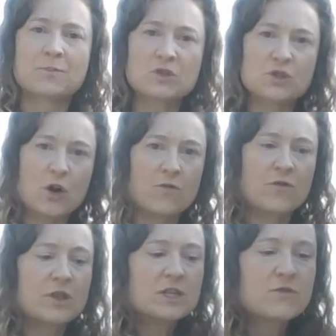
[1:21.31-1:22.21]
So for
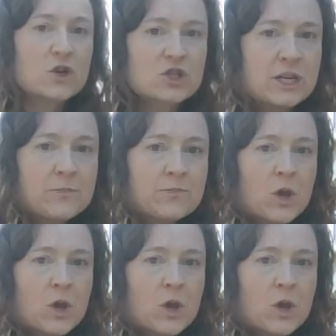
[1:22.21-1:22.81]
this version,